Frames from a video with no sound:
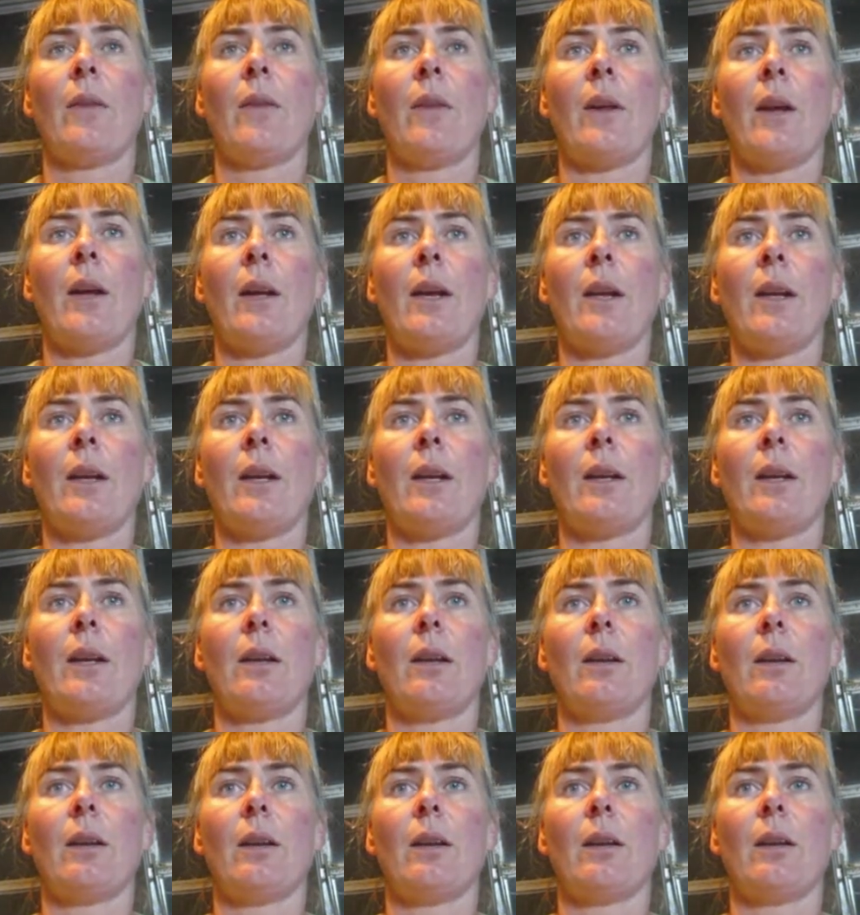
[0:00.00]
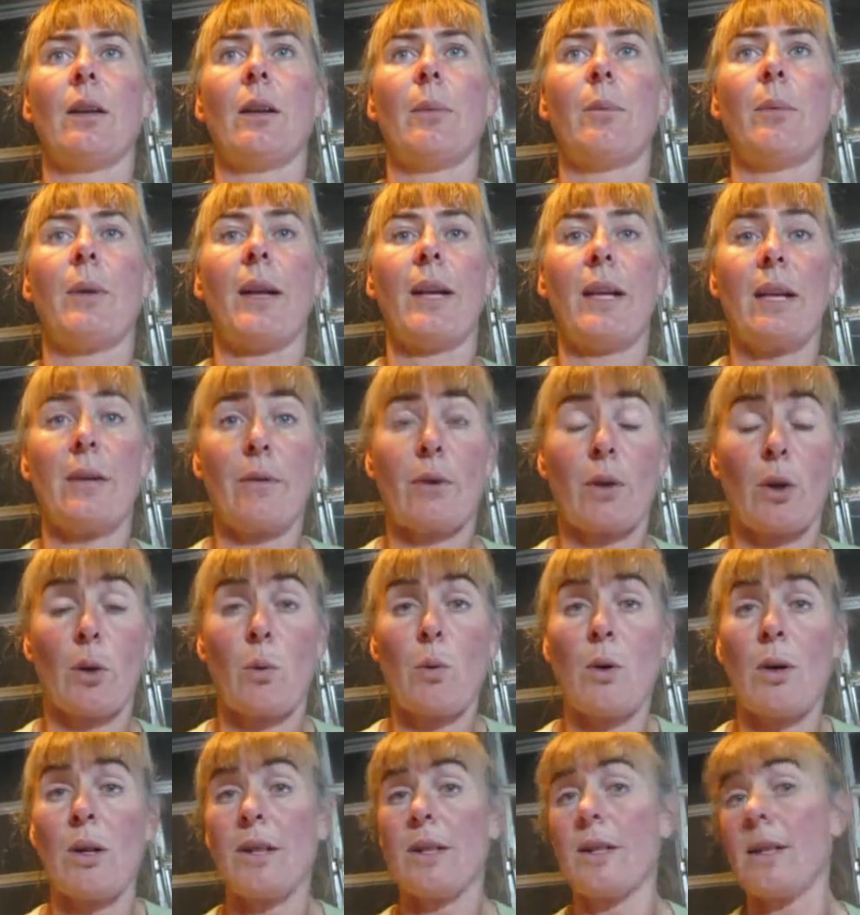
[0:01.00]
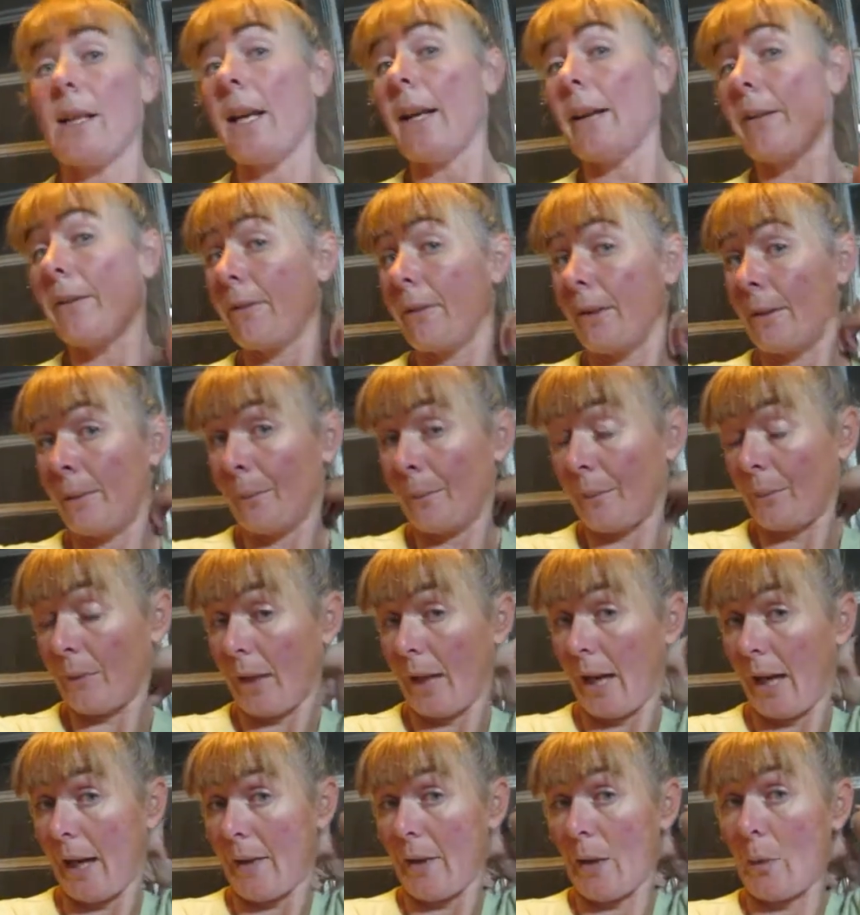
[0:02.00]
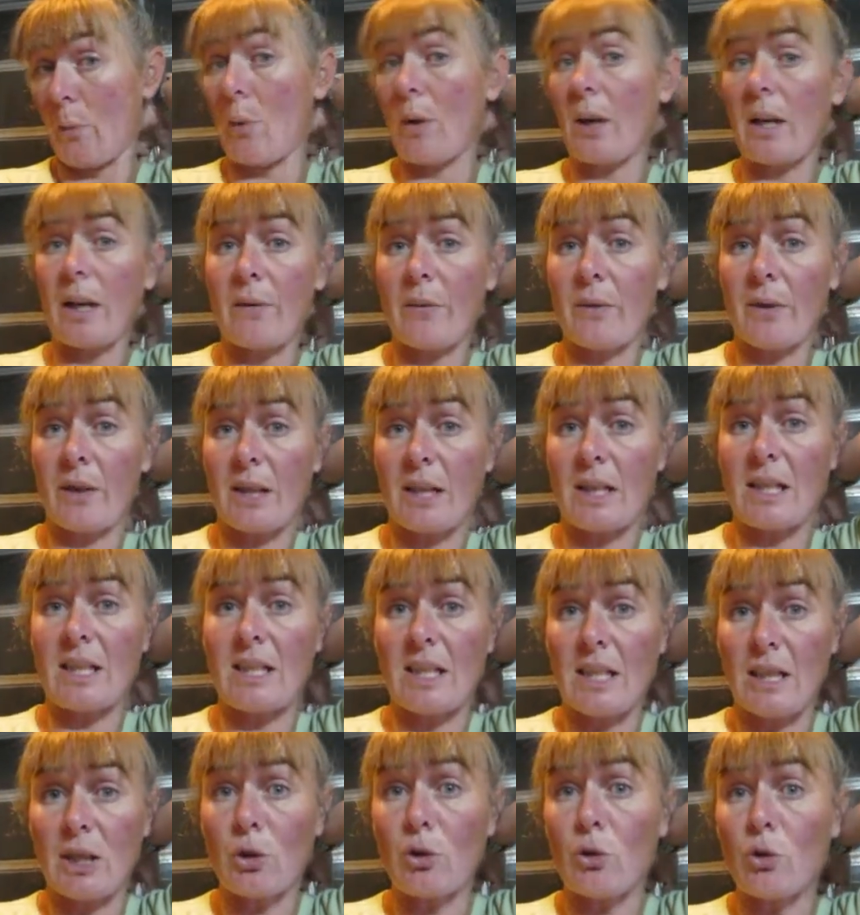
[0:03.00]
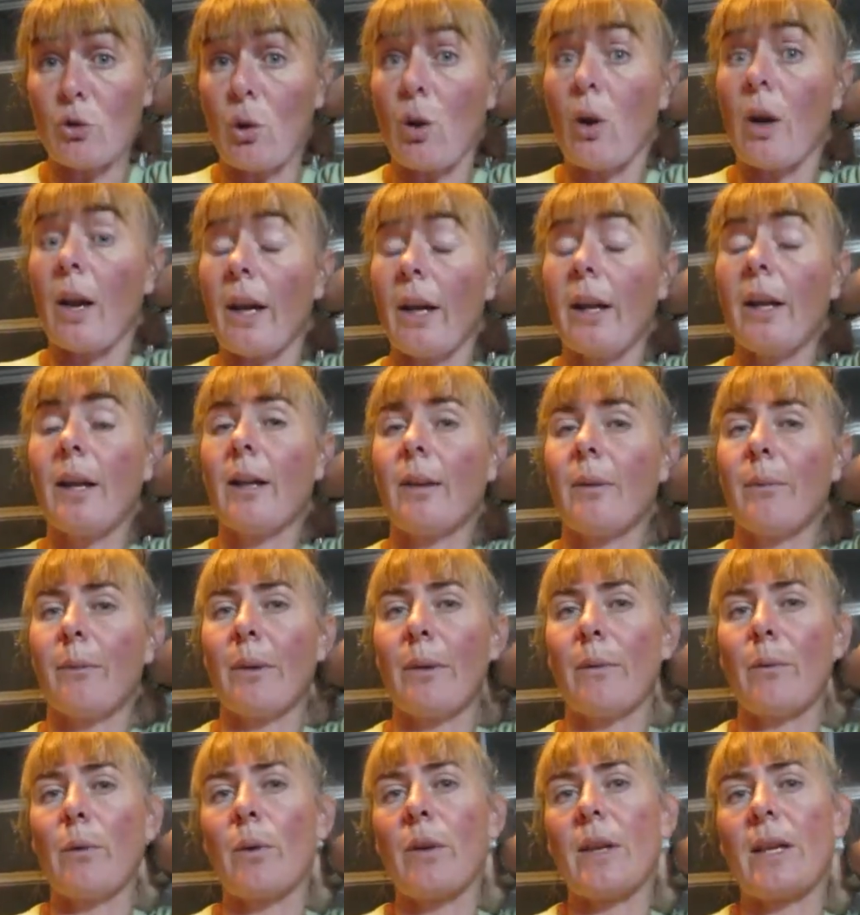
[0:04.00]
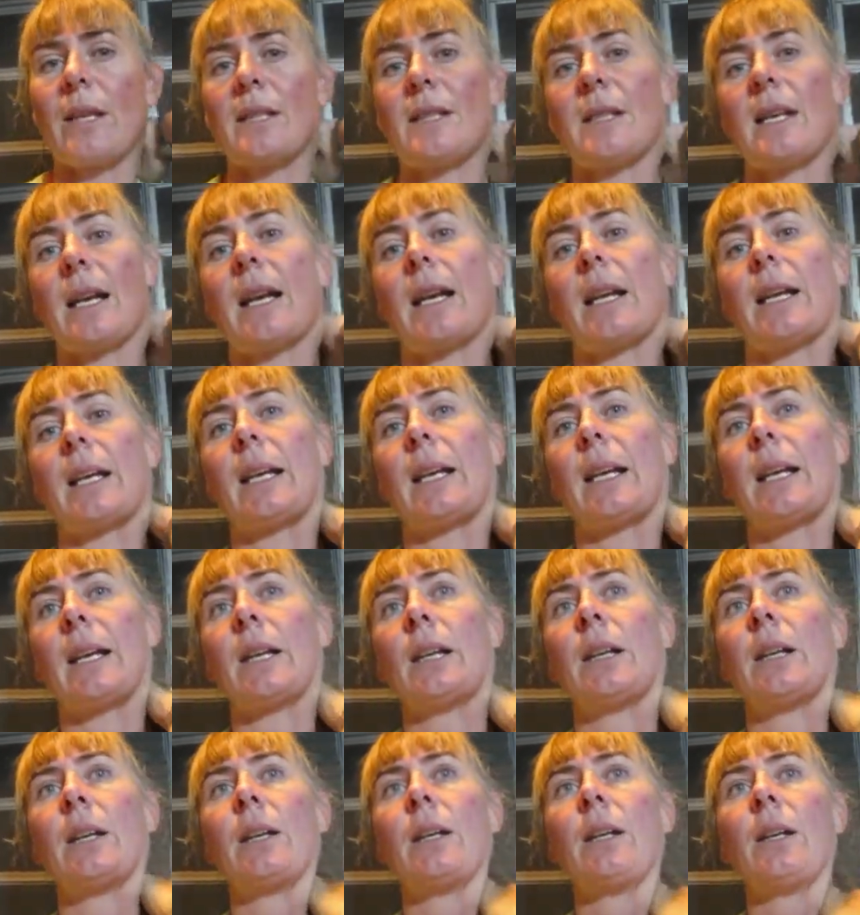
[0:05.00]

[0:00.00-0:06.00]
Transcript: they are playing everything quite safe, and they want everything dead dry before they start again.